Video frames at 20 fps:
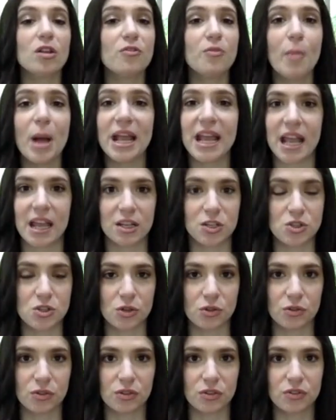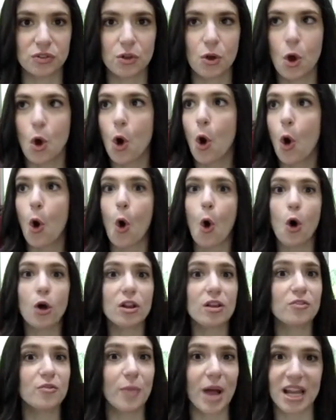of my angels,
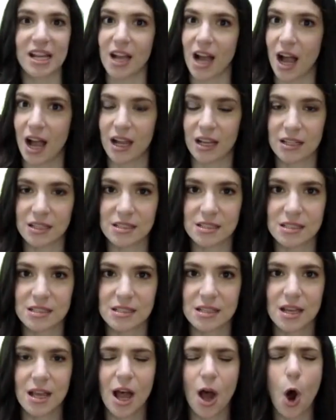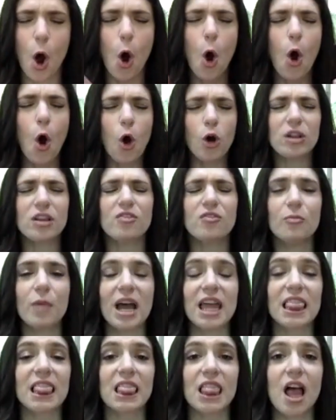all of my guides, all of
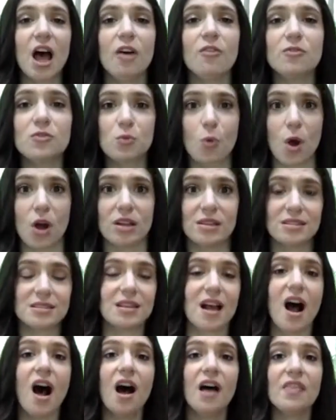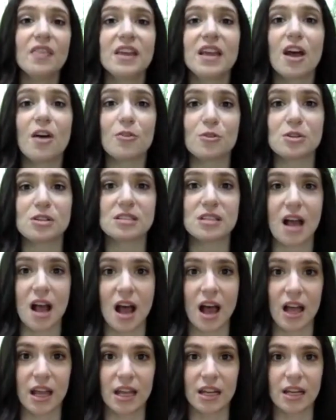my loved ones on the other
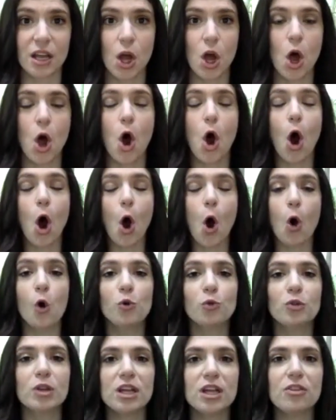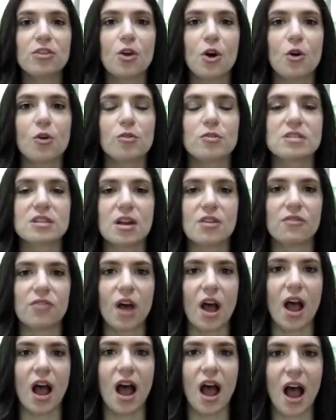side, only those of
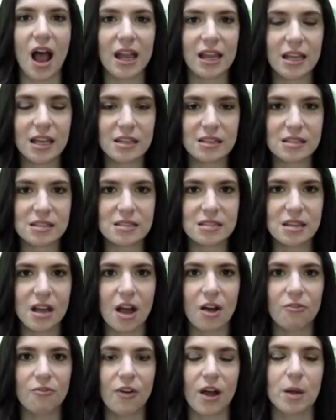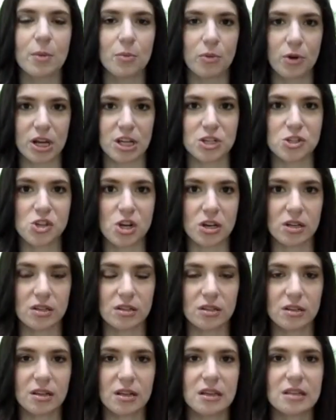the highest of
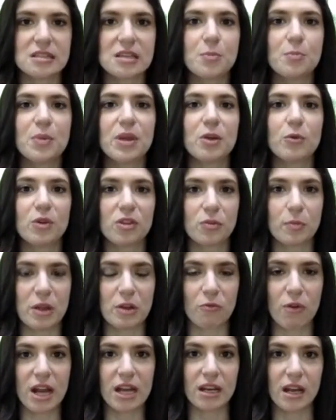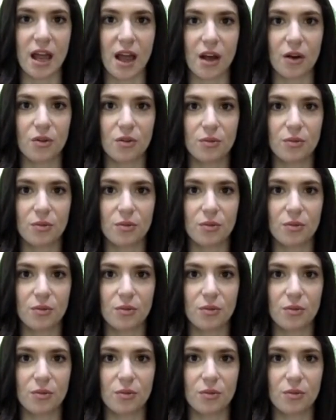vibration to be with me right now.